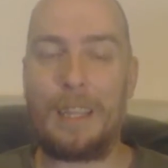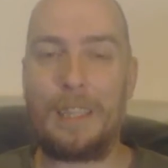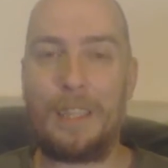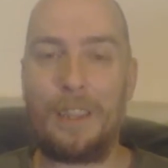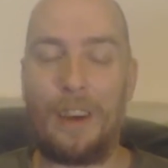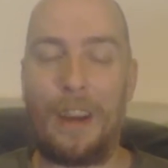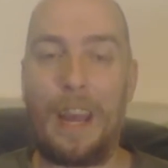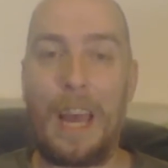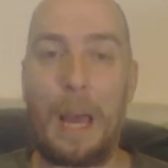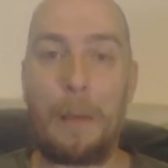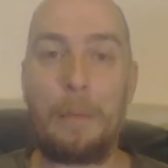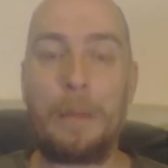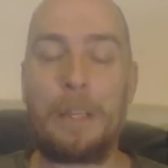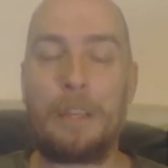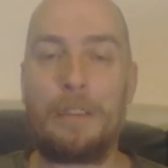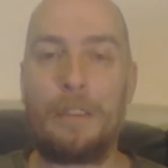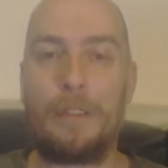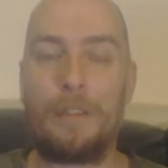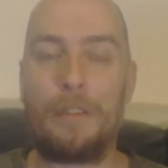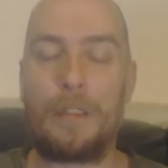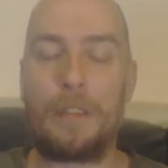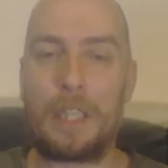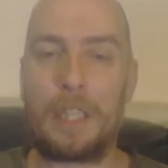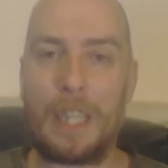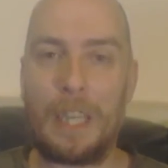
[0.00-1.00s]
diameter
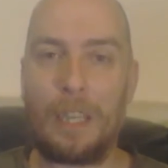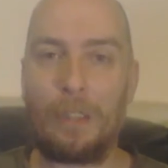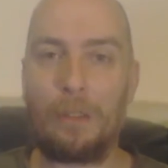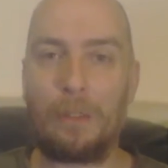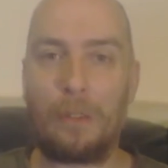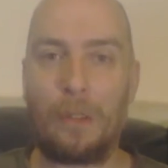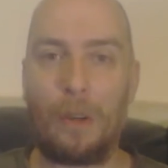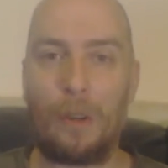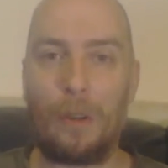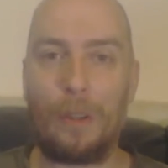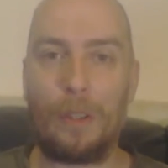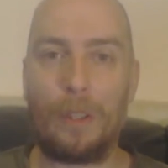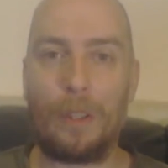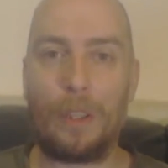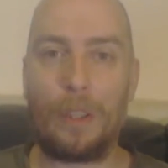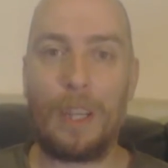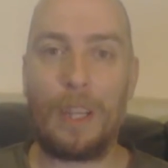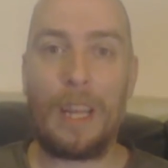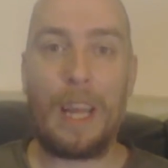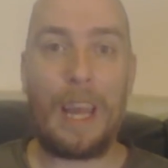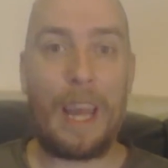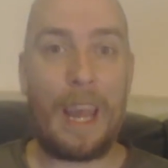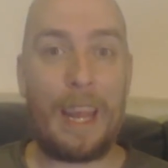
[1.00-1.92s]
of the single coil,